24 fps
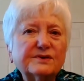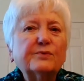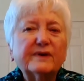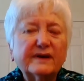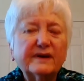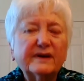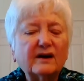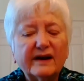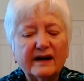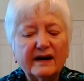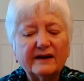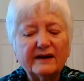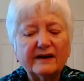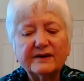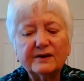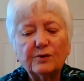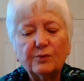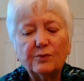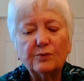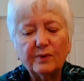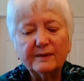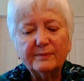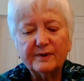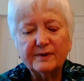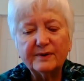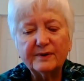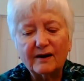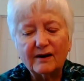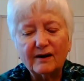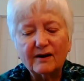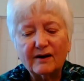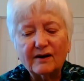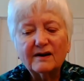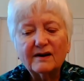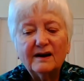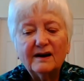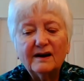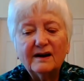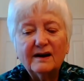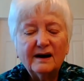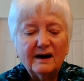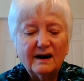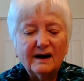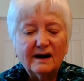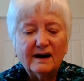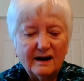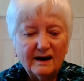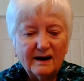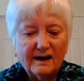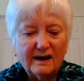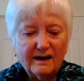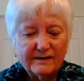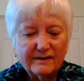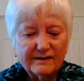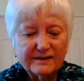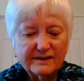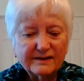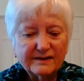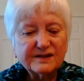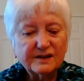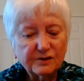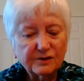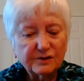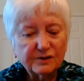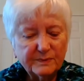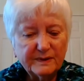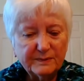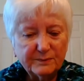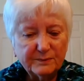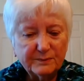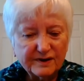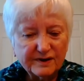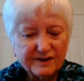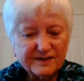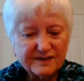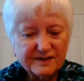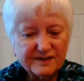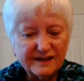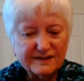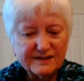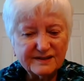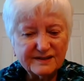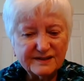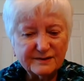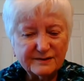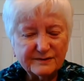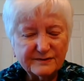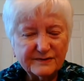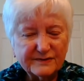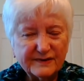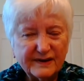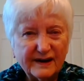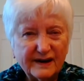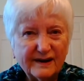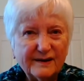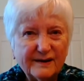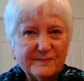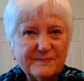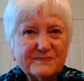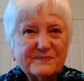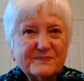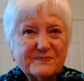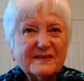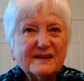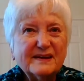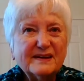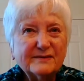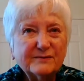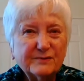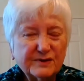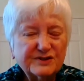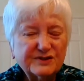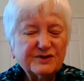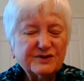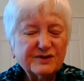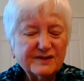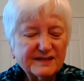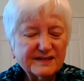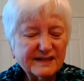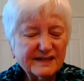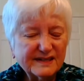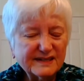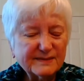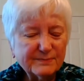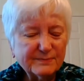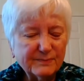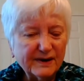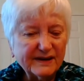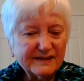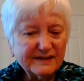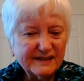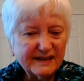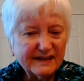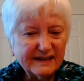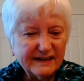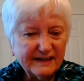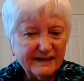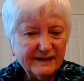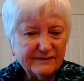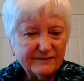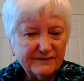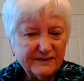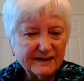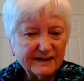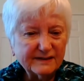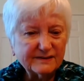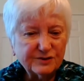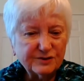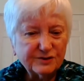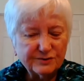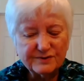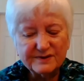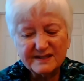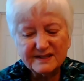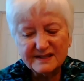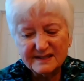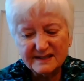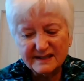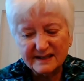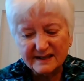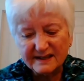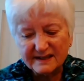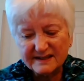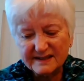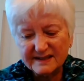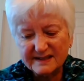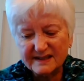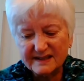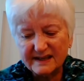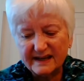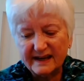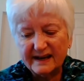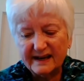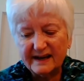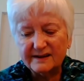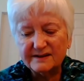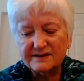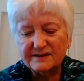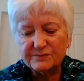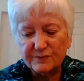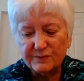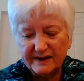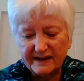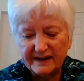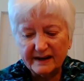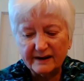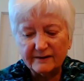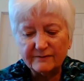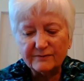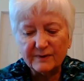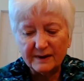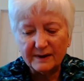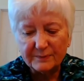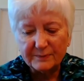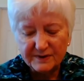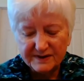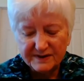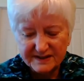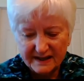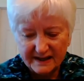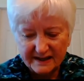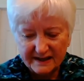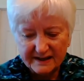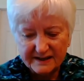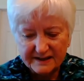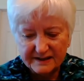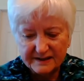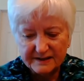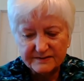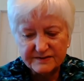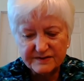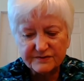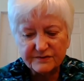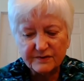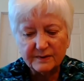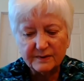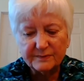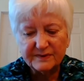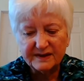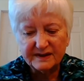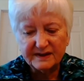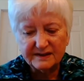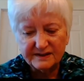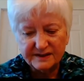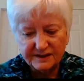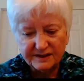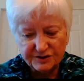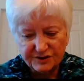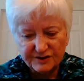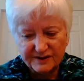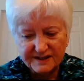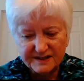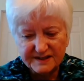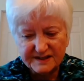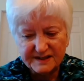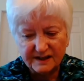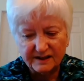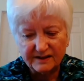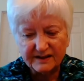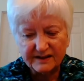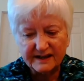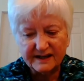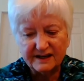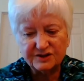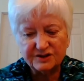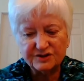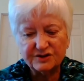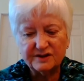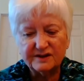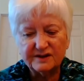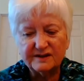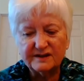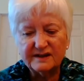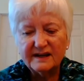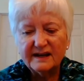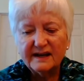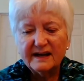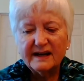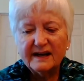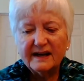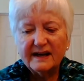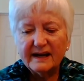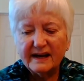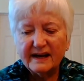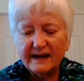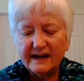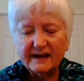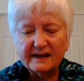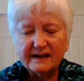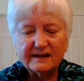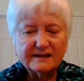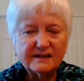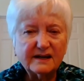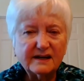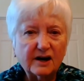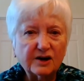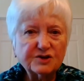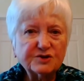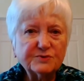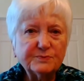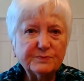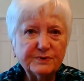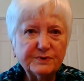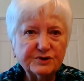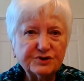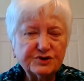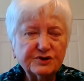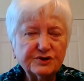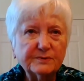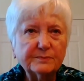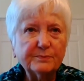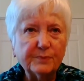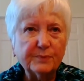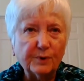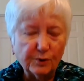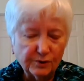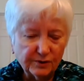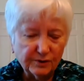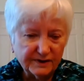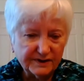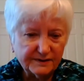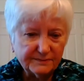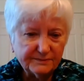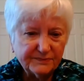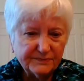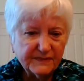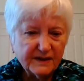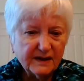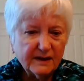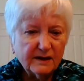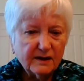we are having a webinar that's a little bit more extensive, which is this Monday evening, June 6th. And we have representatives from the Indigenous delegation and Archbishop Bolin,